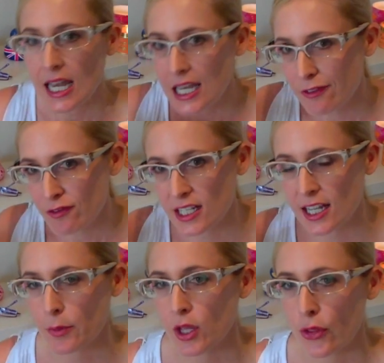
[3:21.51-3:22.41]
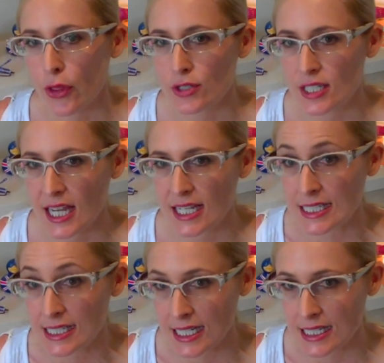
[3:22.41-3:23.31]
lifting up those dead
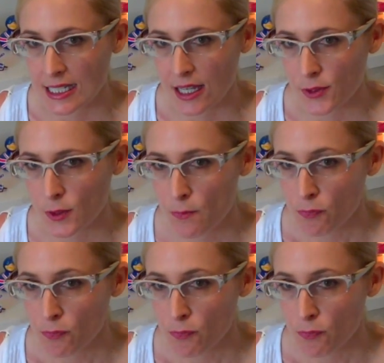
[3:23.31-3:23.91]
skin cells.